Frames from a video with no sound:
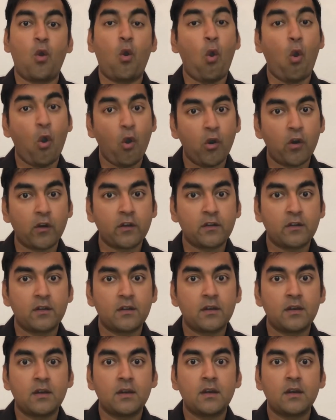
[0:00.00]
or
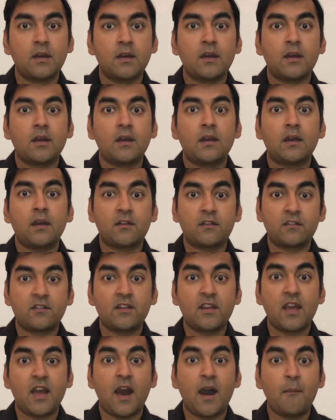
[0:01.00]
it's
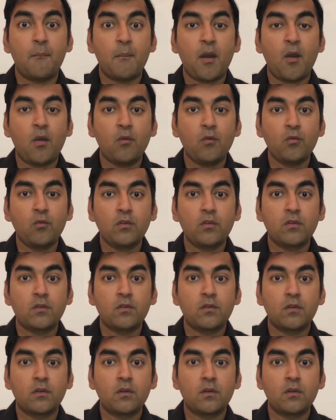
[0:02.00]
the amount